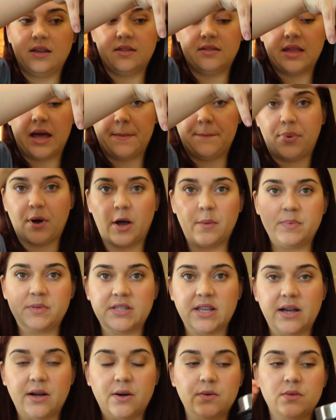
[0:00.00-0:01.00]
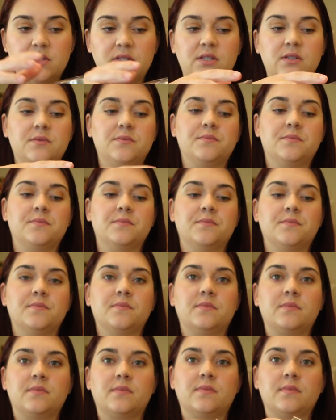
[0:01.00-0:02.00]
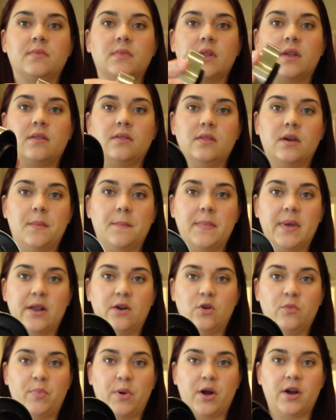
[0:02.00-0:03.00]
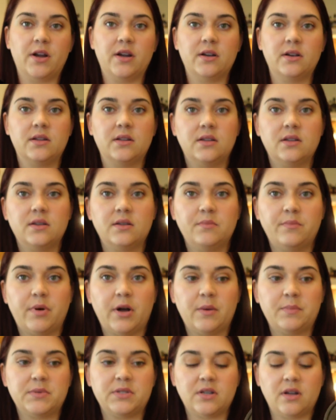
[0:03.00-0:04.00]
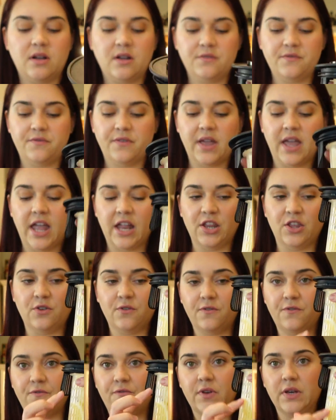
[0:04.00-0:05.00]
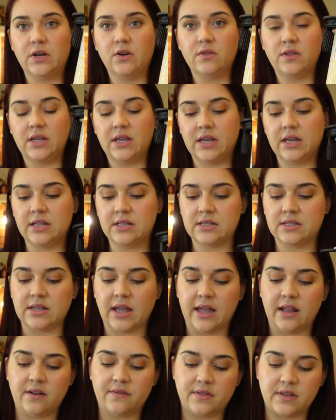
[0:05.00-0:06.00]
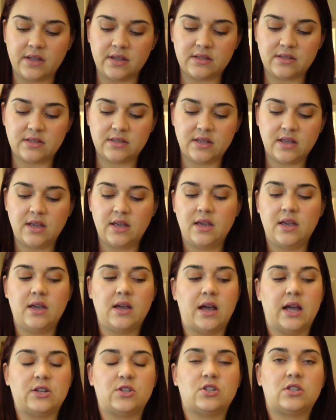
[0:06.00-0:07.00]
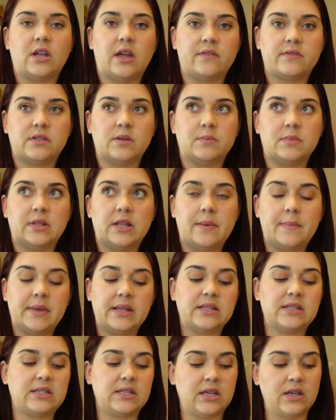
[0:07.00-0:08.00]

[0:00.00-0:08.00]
that pops out, the middle part pops off, and you fill the inside of this. I just have some lemons